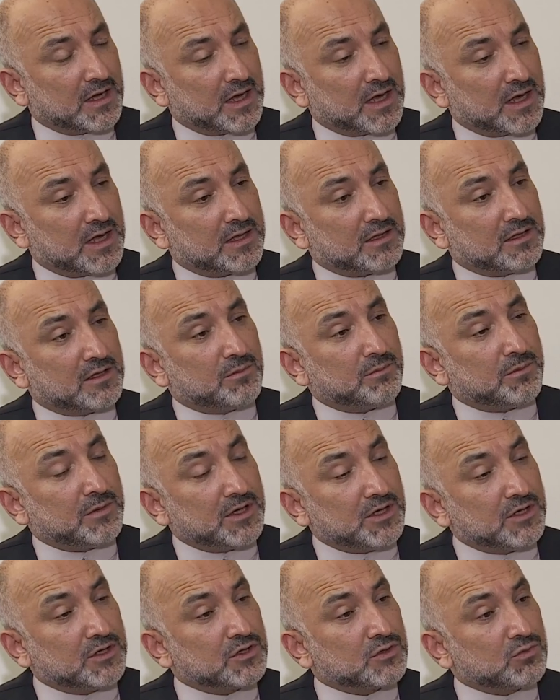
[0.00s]
and the
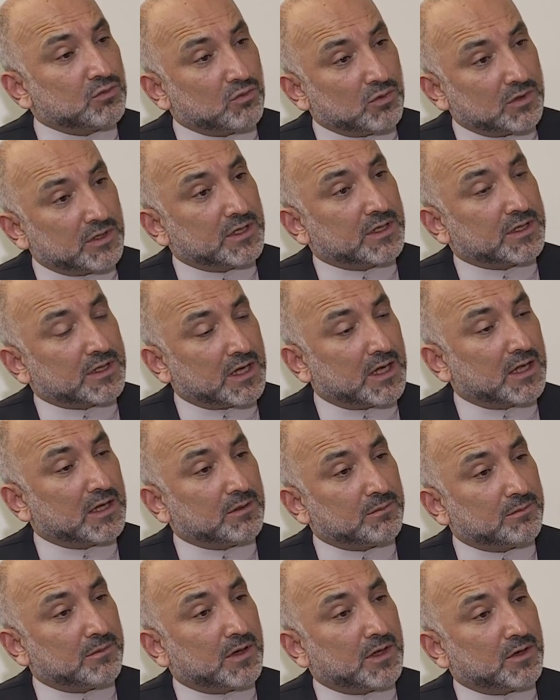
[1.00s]
peace with the
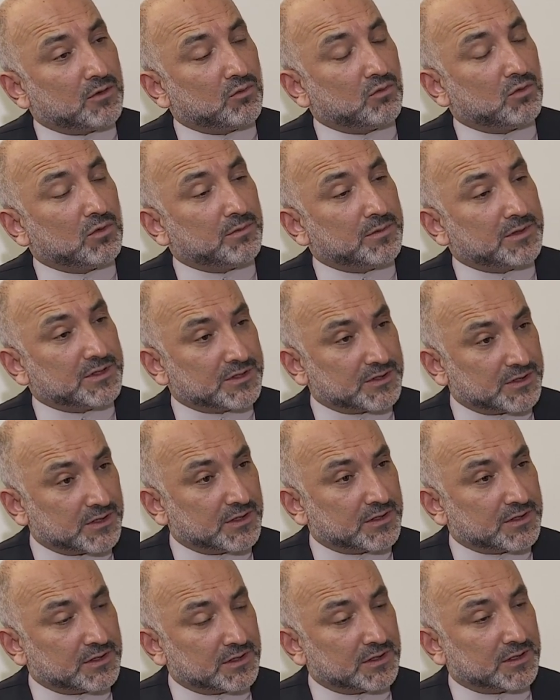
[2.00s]
Taliban will be
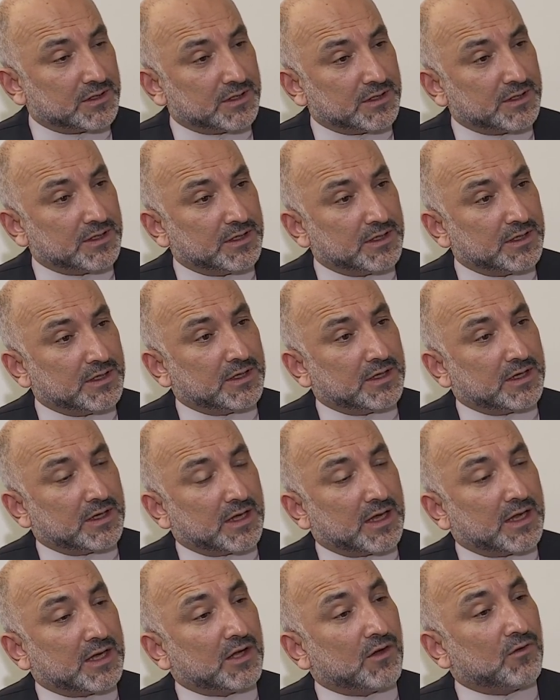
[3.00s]
certainly
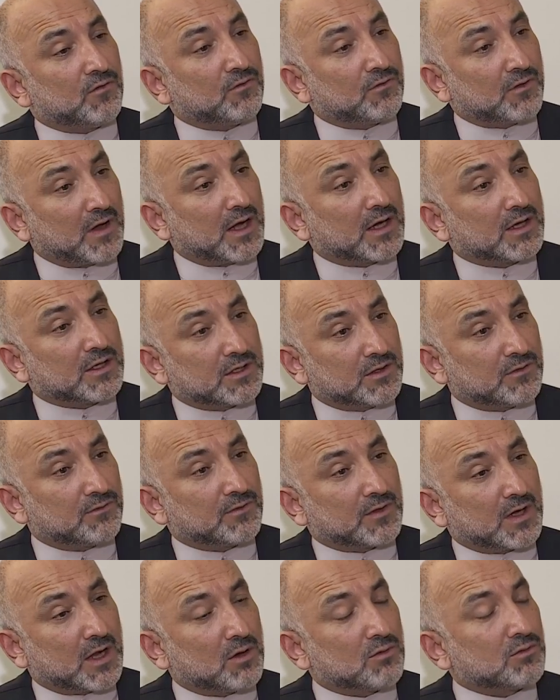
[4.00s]
an
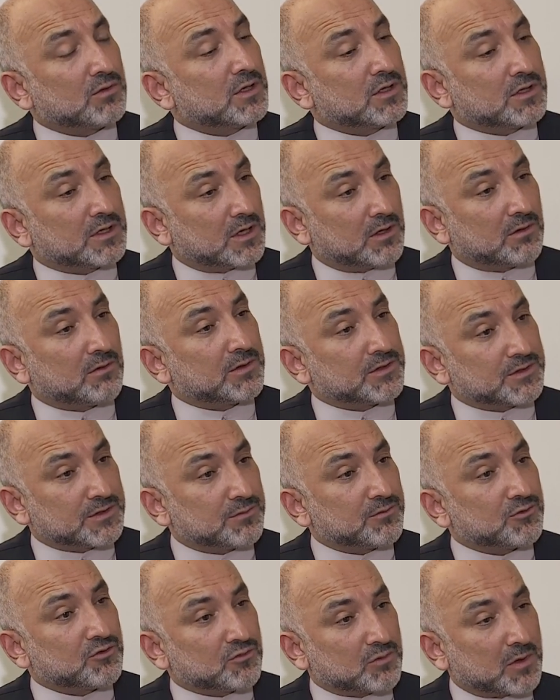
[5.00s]
effective
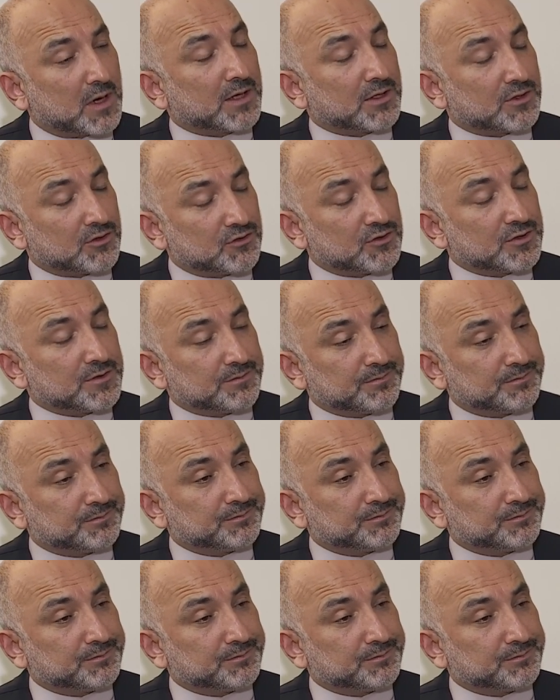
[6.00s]
counter-terrorism strategy.